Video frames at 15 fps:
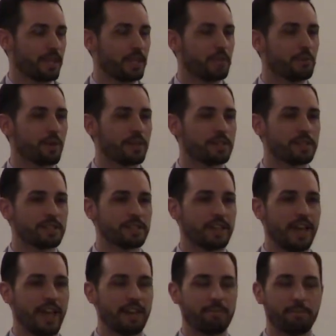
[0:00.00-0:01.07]
He wants us
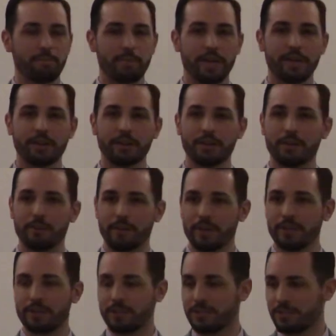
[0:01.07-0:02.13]
to have better
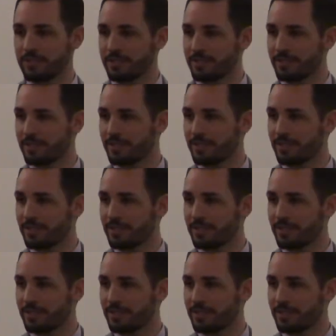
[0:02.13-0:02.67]
marriages,